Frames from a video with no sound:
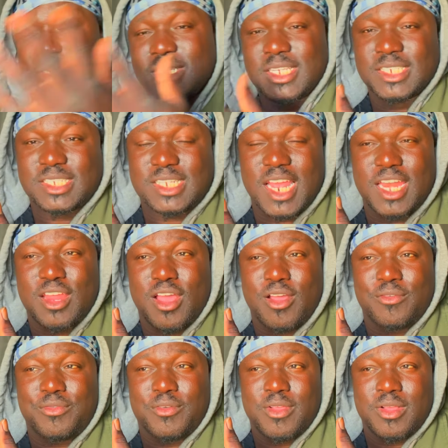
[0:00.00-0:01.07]
Instead
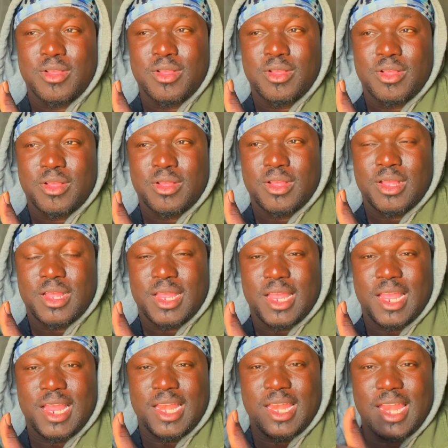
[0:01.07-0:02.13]
of
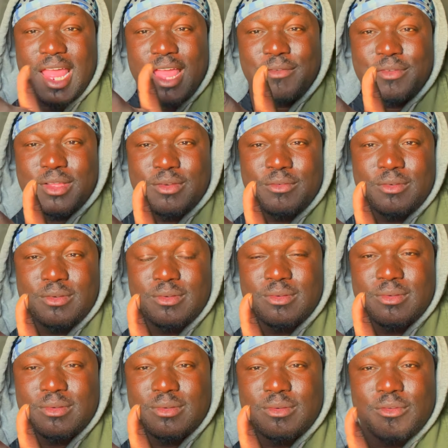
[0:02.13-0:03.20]

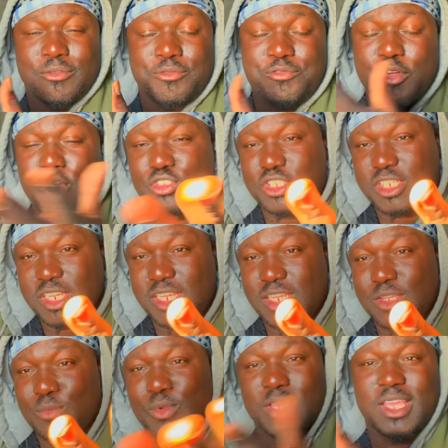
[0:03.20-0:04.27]

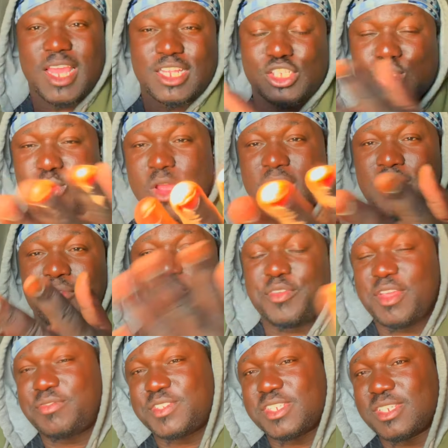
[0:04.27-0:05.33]
11:14, we get
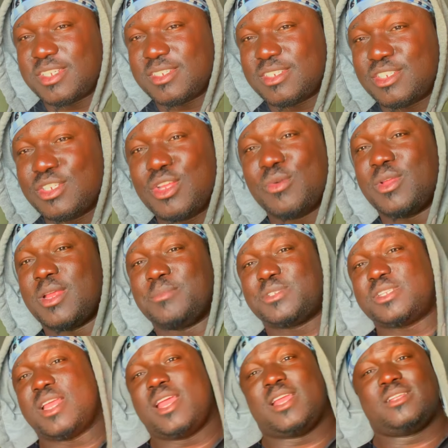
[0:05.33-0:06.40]
12:15. You know what I'm
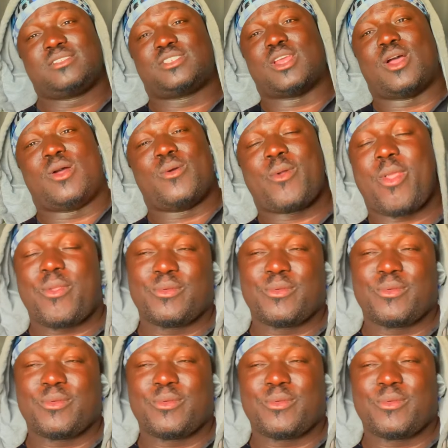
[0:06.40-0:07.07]
saying? So